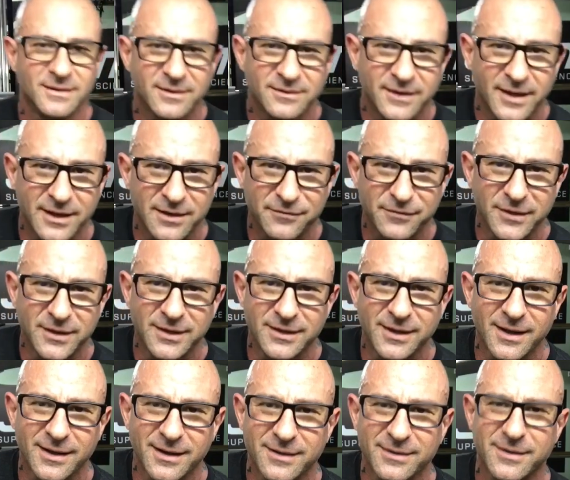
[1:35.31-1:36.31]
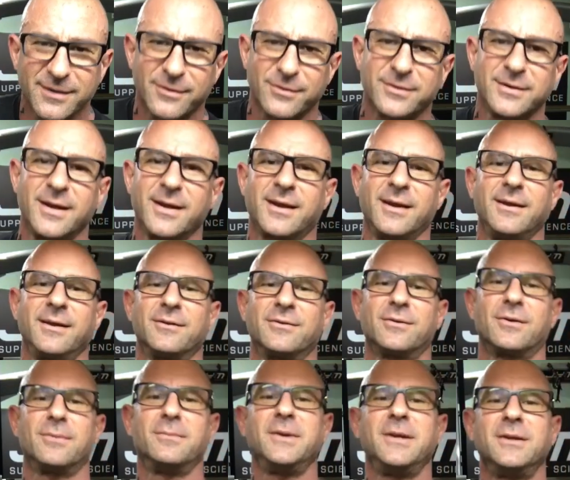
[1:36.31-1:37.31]
that if you eat anything or take any
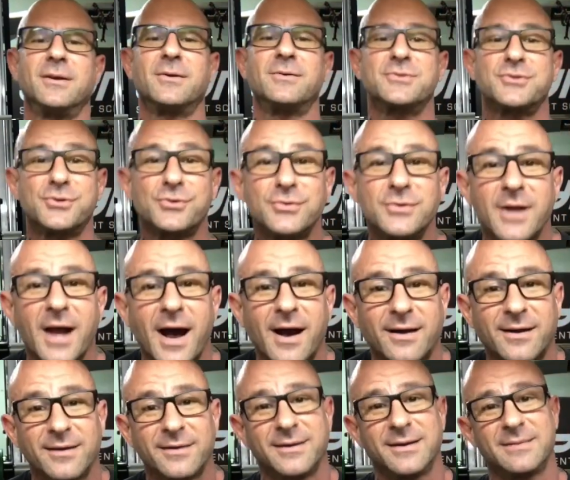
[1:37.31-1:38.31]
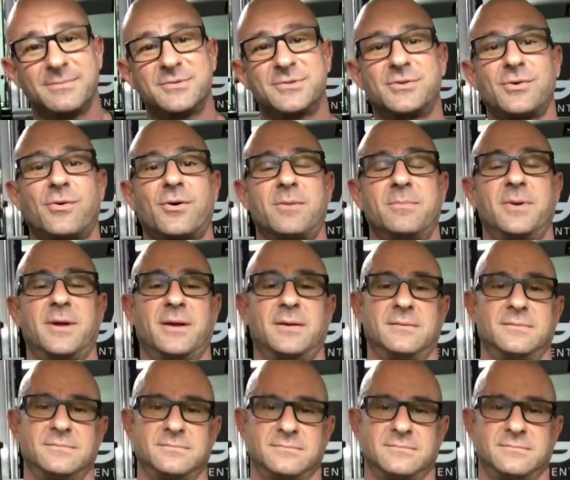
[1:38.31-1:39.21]
other aminos, you're not going to absorb it.